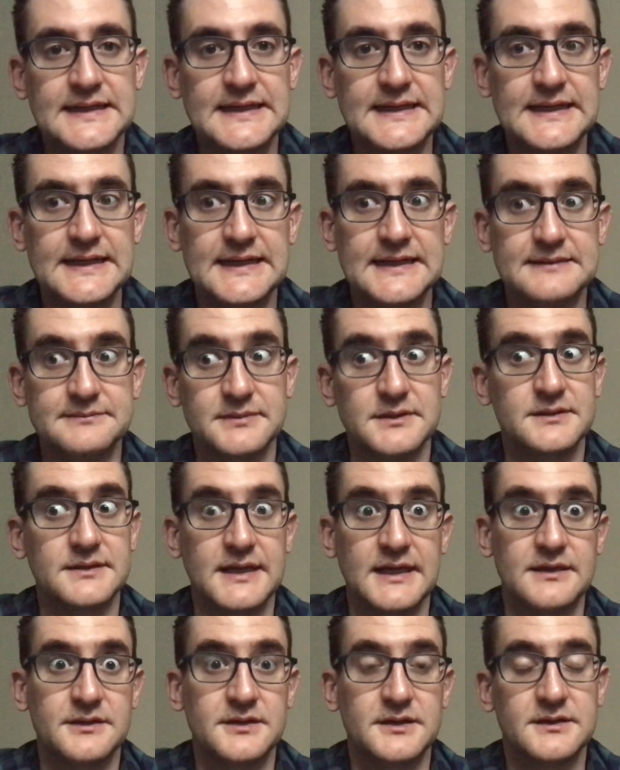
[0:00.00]
But
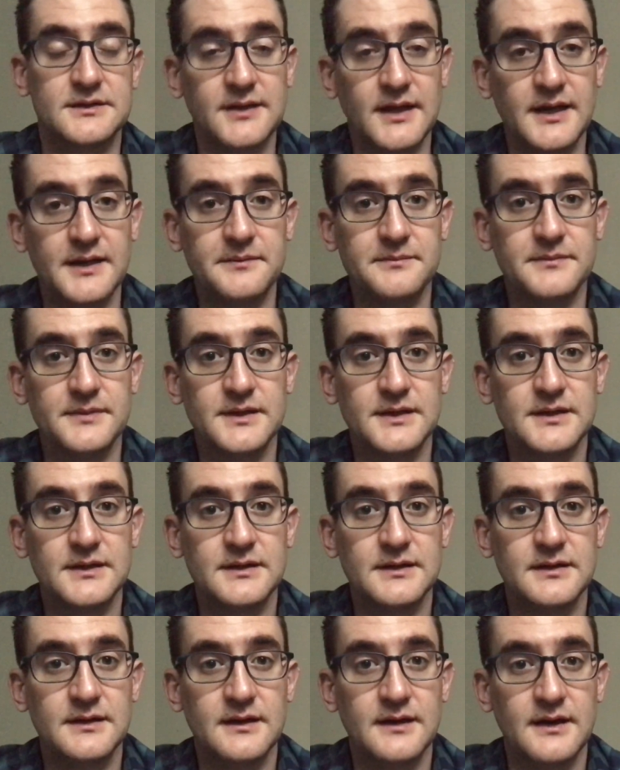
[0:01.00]
can't look at that.
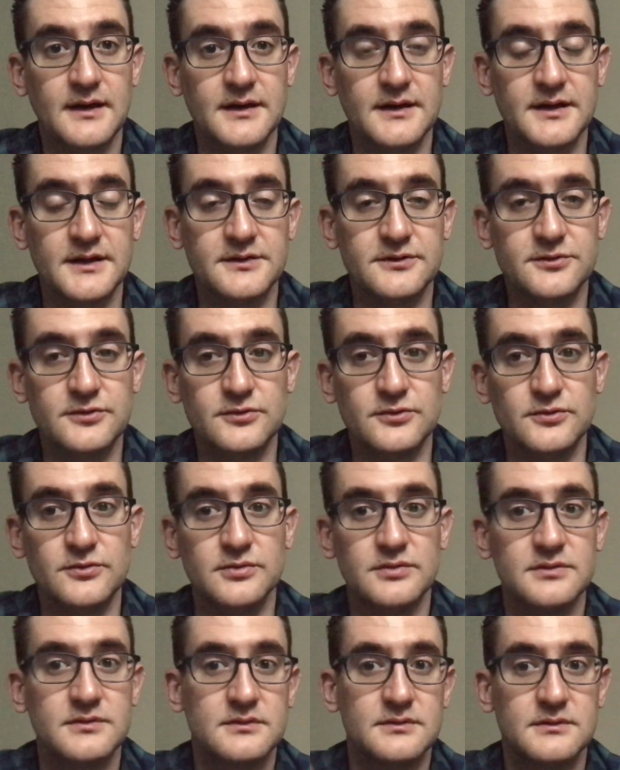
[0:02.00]
I need to
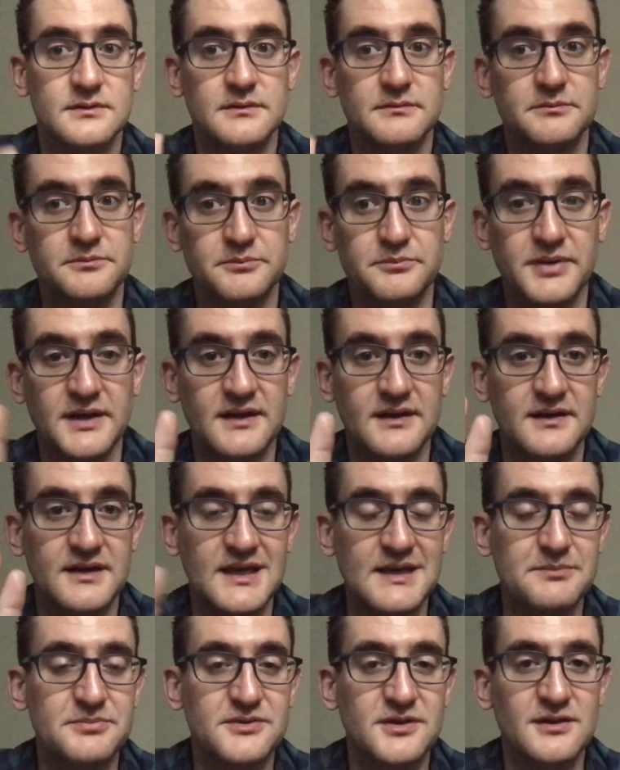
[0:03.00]

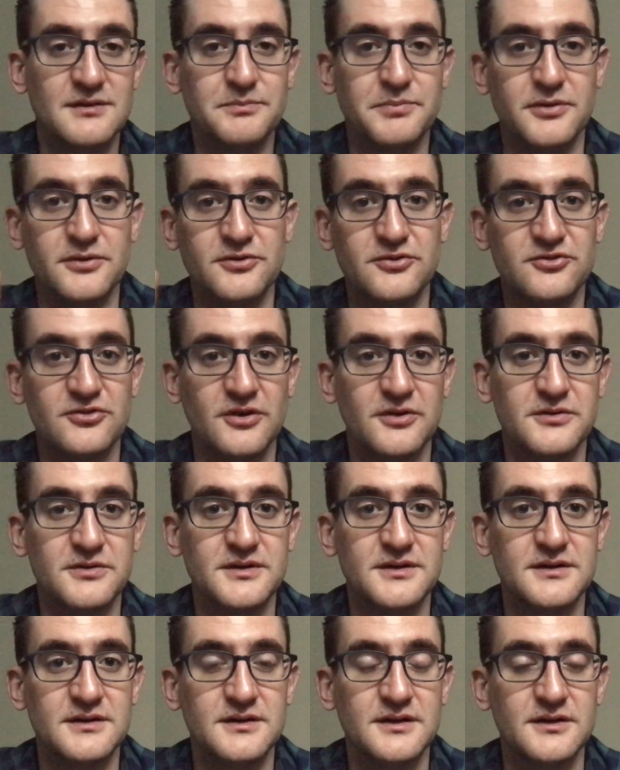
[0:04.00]
keep this persona
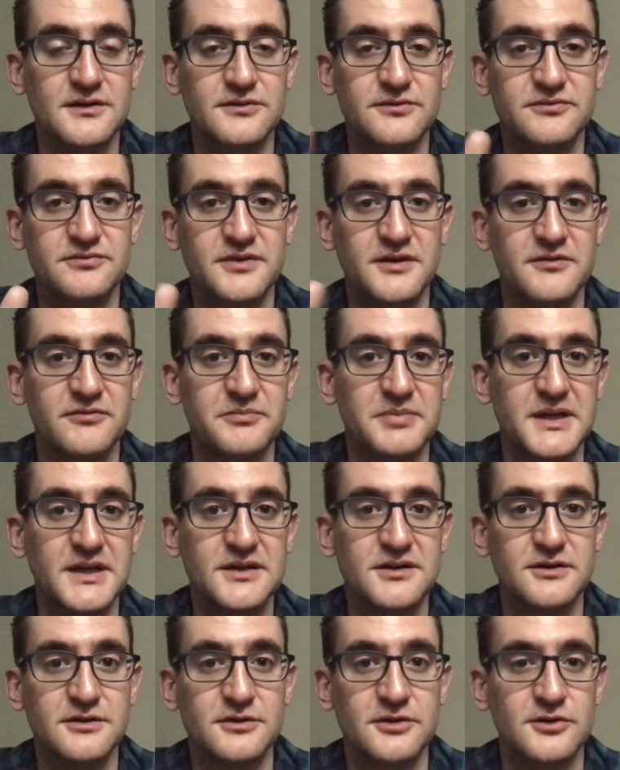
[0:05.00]
of being
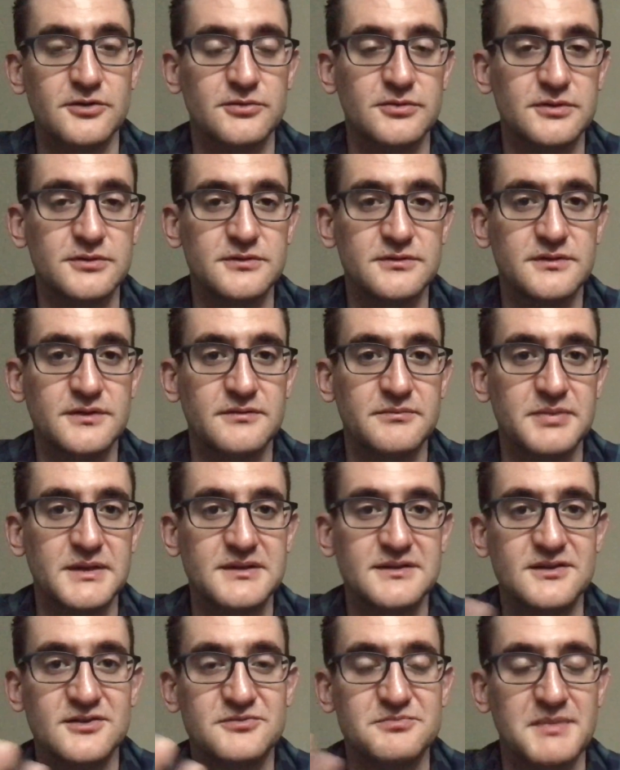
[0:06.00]
a guru, of being
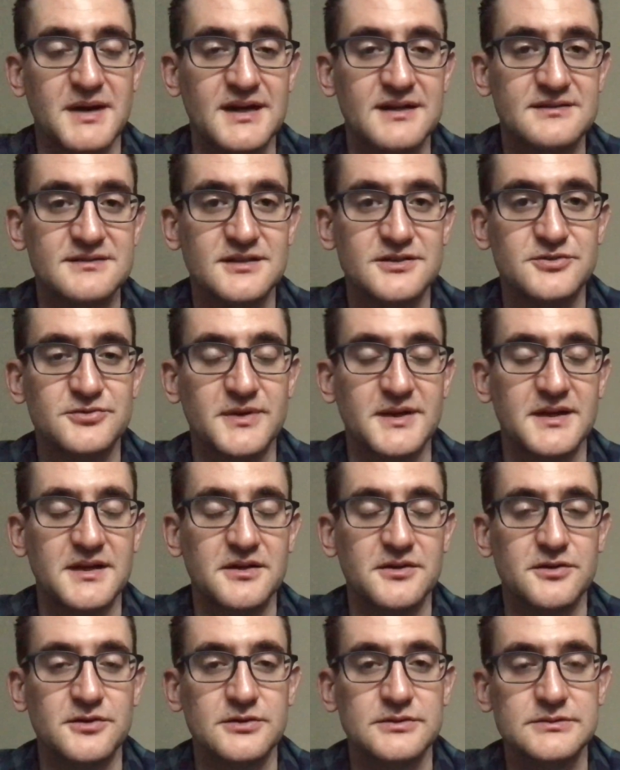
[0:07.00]
this mindset
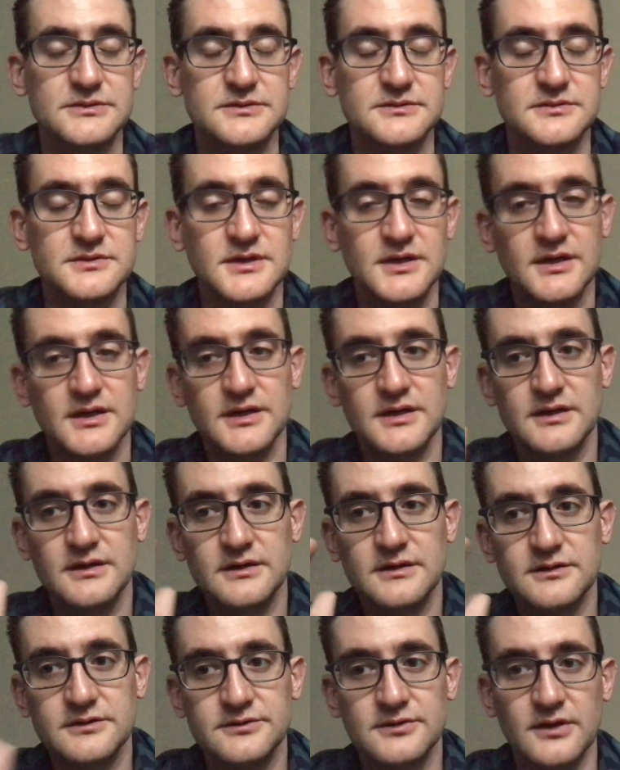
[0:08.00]
training guru.
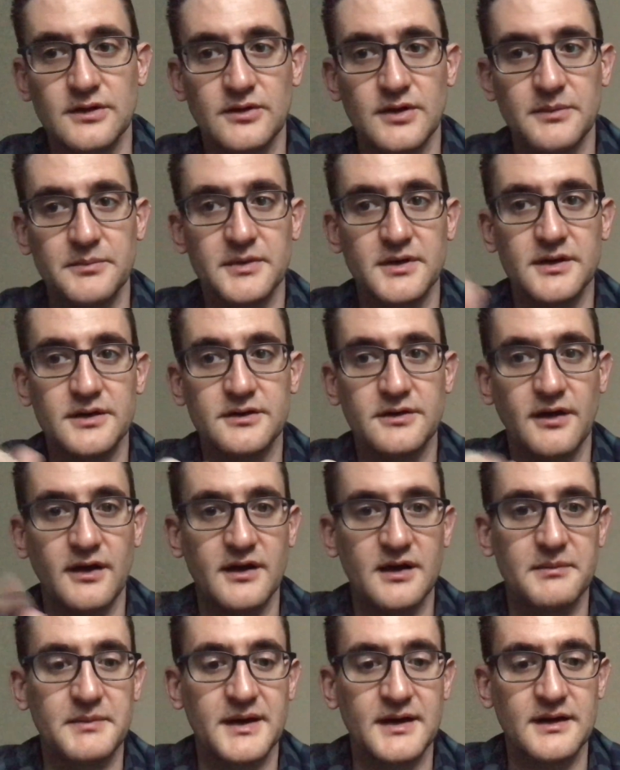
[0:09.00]
So I'm going to
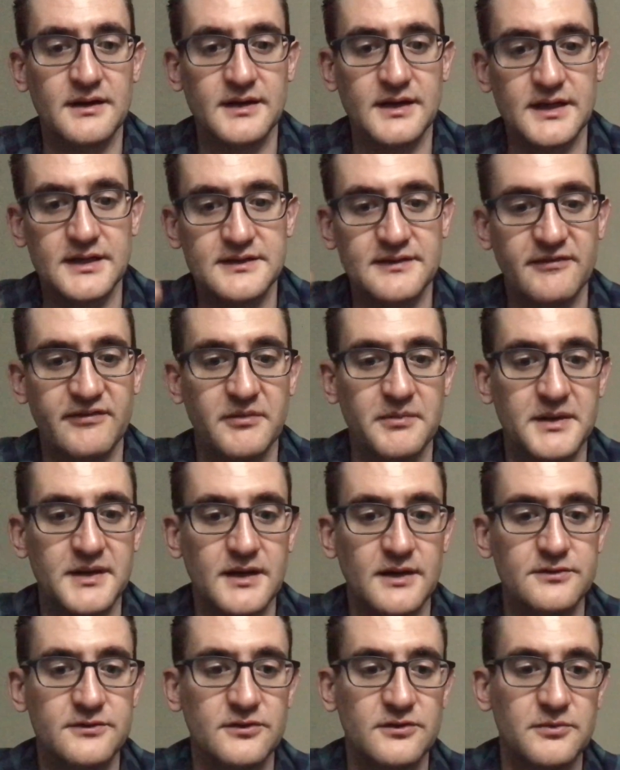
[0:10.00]
talk about it like it's everybody
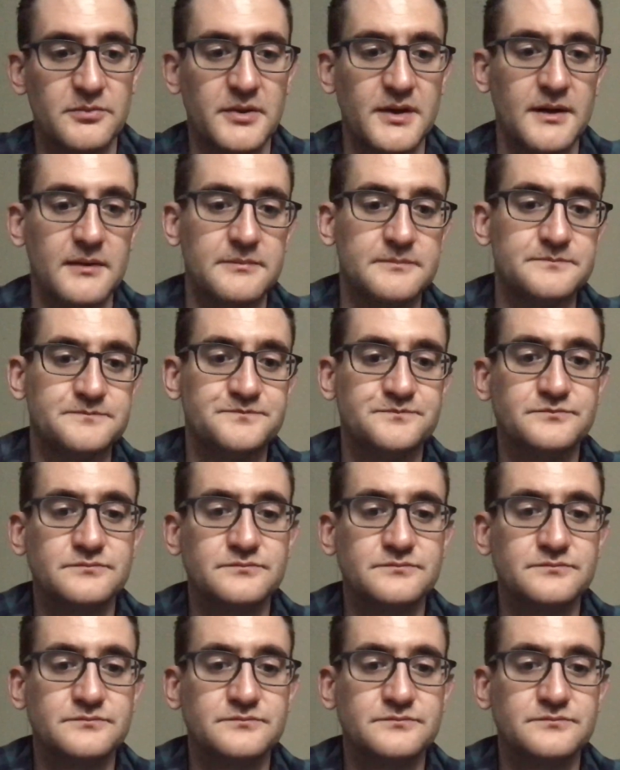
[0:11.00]
else's problem.